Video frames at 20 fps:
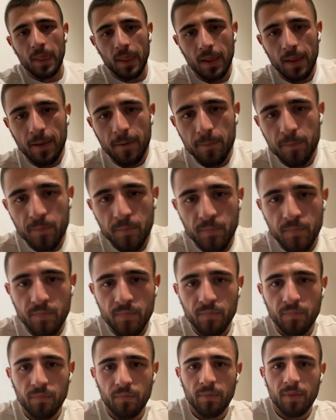I think it's
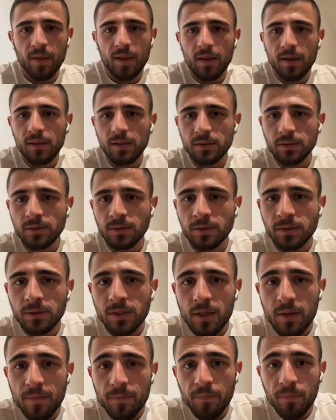my opinion. It's a good
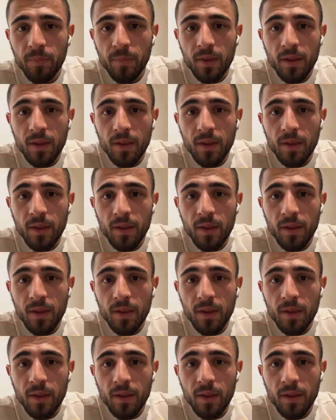choice.